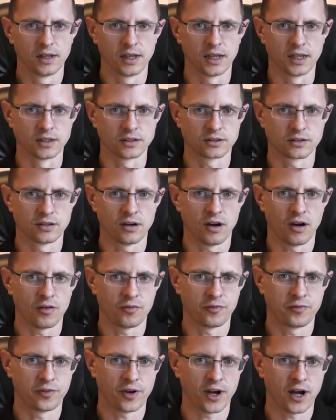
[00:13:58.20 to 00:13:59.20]
It's
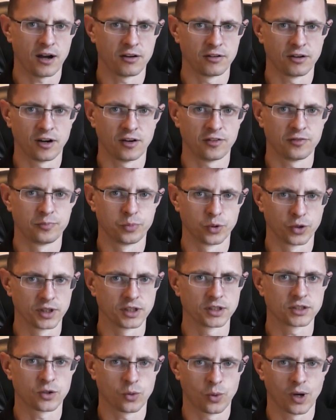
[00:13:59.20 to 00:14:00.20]
not far off, but
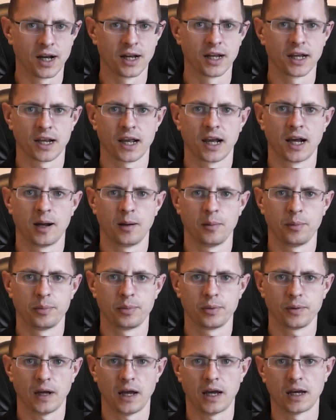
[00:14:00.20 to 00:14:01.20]
it's quite a gap.
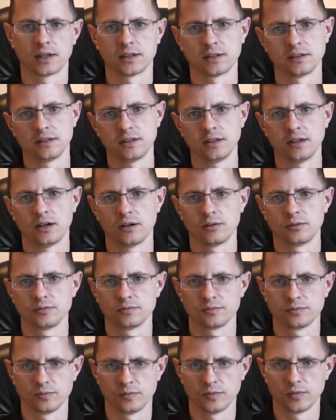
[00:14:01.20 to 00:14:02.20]
And, you know,
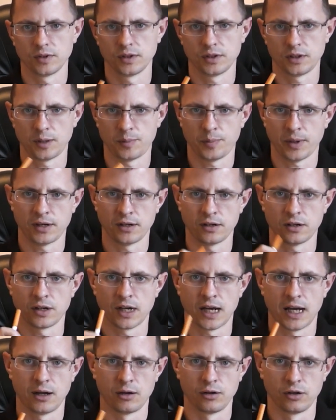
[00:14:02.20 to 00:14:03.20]
depending on
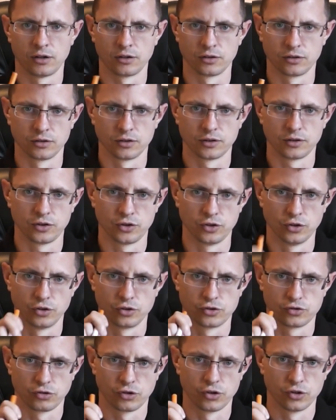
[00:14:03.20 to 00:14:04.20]
how long
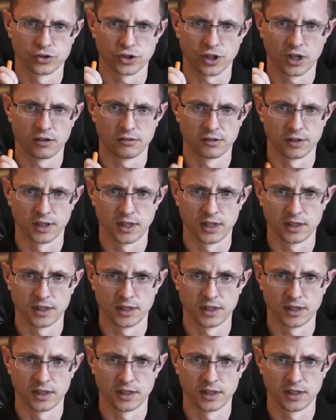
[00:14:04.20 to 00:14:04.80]
your draws are on